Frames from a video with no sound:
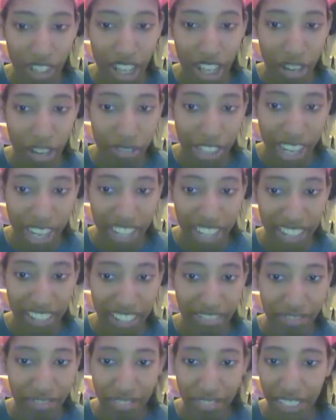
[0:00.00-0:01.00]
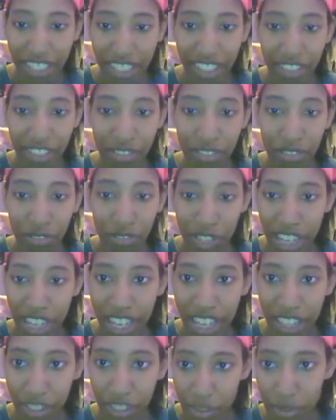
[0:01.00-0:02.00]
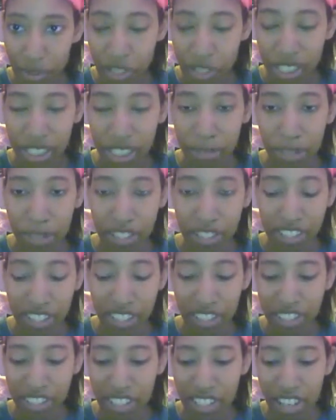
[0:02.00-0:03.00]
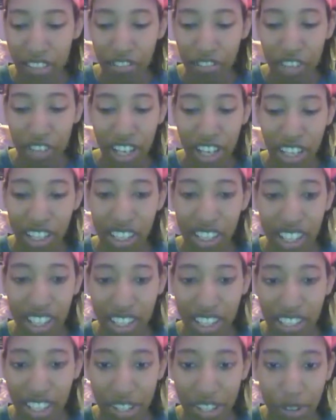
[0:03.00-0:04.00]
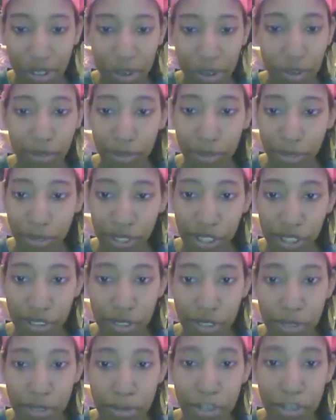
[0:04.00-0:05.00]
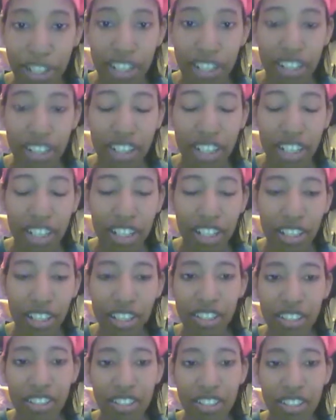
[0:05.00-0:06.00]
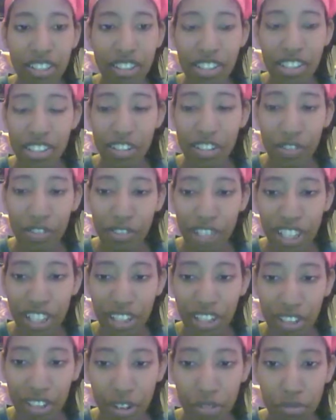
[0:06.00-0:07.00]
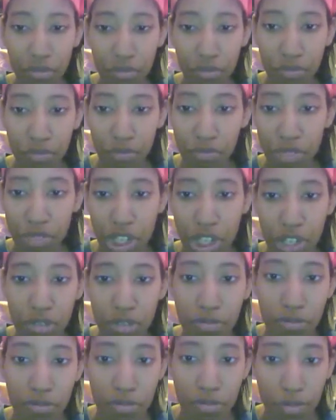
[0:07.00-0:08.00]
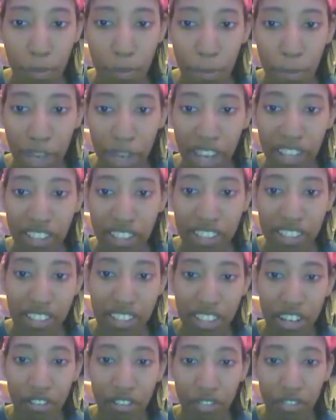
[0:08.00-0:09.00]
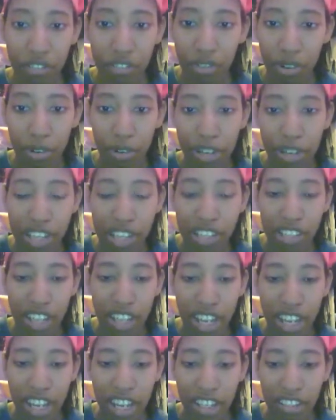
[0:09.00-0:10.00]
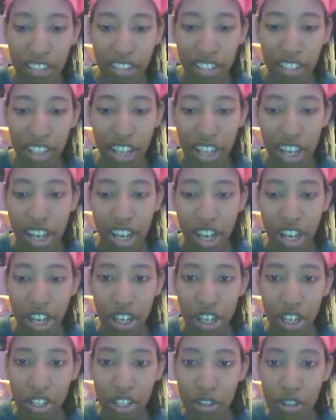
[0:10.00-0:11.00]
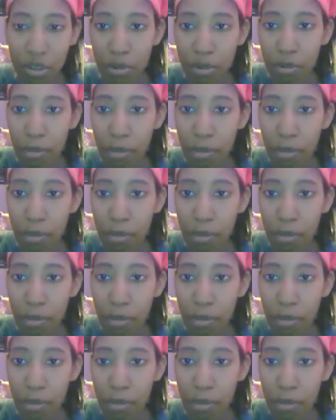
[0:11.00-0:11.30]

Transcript: outdated, like we had news segments and stuff, and it's like all old news, but you can still find, you know, new bands and stuff through it, and new